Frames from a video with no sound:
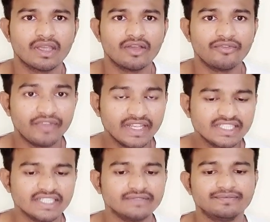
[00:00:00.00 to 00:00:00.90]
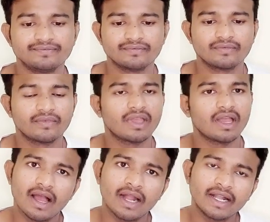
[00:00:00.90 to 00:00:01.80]
wheezing,
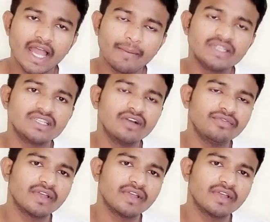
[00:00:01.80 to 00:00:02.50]
and damage of